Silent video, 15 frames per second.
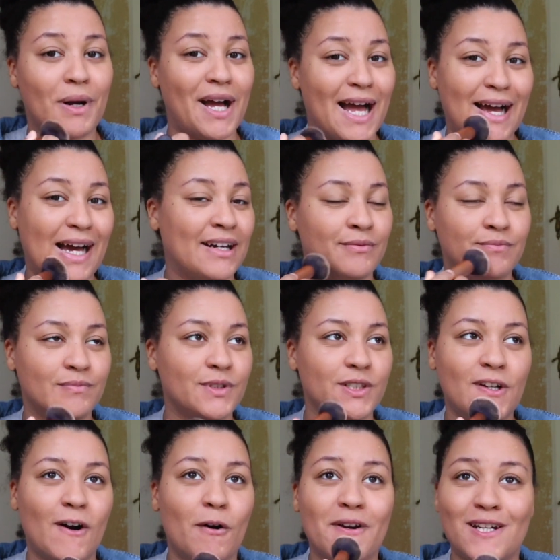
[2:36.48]
bad.
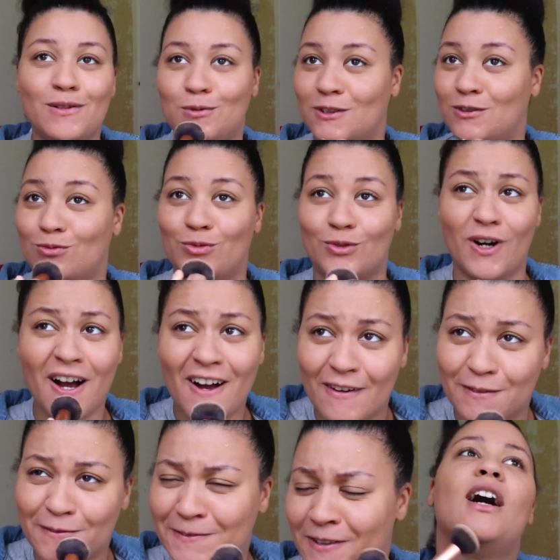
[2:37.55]
You know, it was
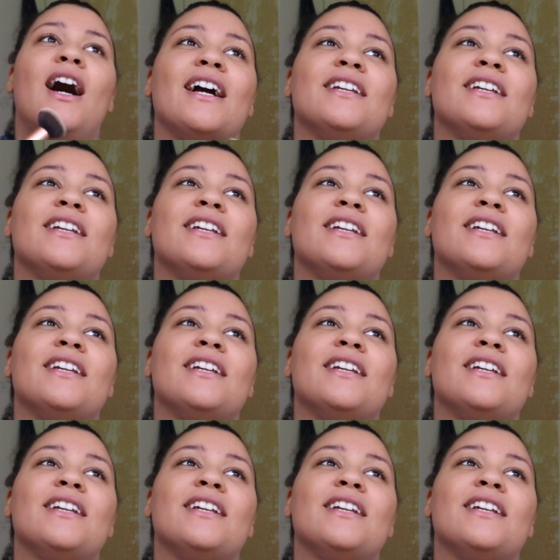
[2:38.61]
rough.